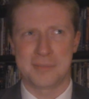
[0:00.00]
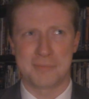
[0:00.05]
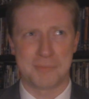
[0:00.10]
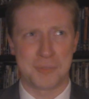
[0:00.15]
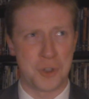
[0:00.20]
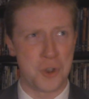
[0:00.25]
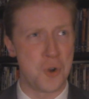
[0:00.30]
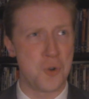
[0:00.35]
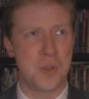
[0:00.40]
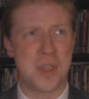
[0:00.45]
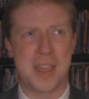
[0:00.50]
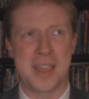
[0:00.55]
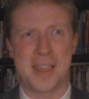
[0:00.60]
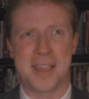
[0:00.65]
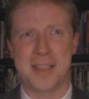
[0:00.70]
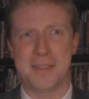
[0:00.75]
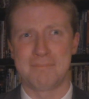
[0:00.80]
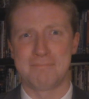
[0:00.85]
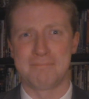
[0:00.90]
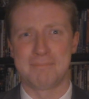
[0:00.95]

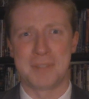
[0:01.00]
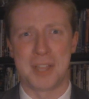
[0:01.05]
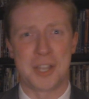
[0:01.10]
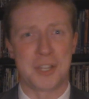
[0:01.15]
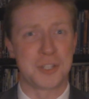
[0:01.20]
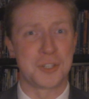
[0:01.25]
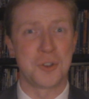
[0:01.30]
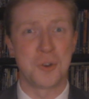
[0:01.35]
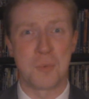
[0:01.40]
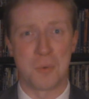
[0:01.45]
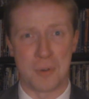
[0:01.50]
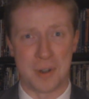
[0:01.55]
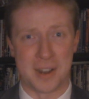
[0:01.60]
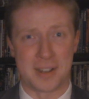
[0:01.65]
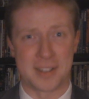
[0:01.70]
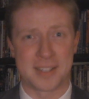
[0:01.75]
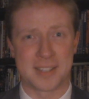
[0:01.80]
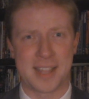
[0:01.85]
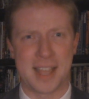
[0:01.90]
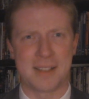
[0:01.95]
kooky
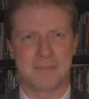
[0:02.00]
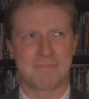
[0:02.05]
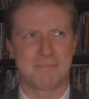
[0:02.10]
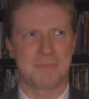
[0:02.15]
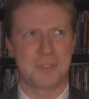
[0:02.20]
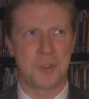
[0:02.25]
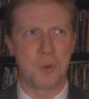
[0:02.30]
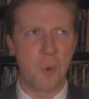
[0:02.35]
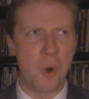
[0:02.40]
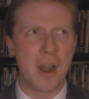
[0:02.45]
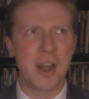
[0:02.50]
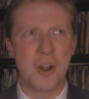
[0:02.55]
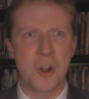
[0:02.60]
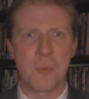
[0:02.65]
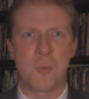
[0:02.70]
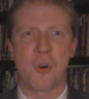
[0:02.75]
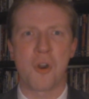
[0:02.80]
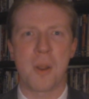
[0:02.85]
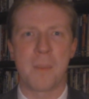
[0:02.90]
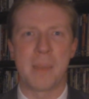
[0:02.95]
exuberance that you want to know
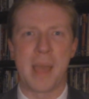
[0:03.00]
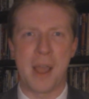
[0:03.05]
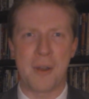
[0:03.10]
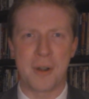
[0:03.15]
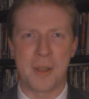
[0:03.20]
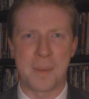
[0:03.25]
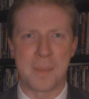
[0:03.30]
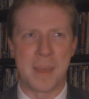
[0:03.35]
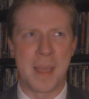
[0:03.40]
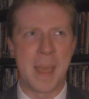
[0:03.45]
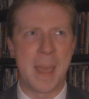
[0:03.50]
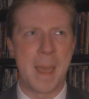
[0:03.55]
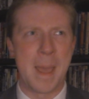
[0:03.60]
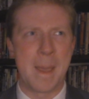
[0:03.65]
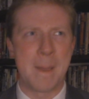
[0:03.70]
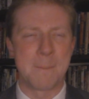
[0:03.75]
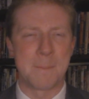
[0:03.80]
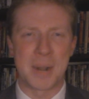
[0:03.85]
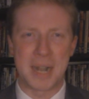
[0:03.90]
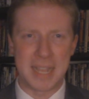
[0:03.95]
more about him,
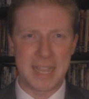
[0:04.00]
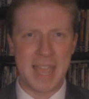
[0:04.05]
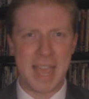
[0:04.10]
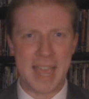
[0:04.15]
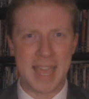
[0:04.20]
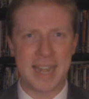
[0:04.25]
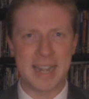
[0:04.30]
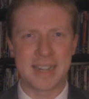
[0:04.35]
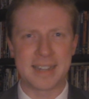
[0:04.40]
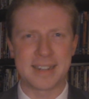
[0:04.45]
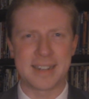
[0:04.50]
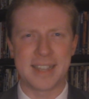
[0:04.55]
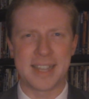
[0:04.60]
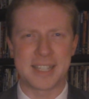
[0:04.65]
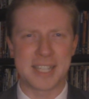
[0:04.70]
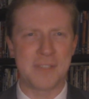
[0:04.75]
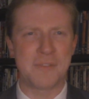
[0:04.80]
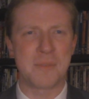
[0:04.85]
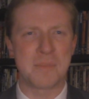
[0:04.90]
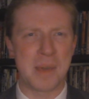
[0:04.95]
but again,
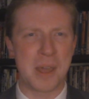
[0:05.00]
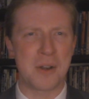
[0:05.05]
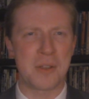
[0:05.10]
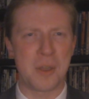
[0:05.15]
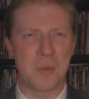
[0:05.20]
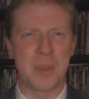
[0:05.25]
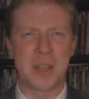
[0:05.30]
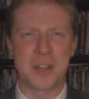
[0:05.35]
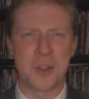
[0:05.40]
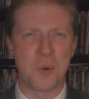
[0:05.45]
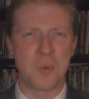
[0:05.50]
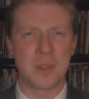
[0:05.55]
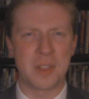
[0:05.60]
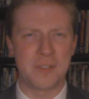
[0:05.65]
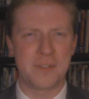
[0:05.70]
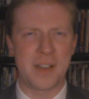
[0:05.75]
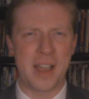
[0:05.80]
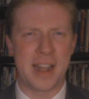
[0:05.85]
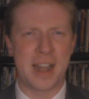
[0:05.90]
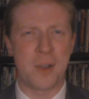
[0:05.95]
it's even better that we don't really
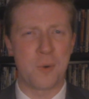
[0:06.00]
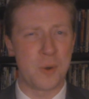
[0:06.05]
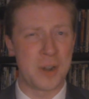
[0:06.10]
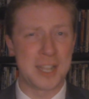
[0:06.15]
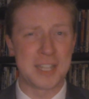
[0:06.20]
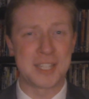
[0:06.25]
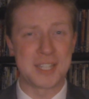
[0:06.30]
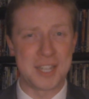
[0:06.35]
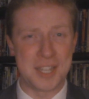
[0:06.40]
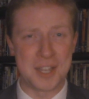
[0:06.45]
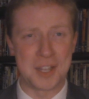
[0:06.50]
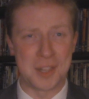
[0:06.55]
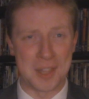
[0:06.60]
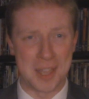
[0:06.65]
find out what his deal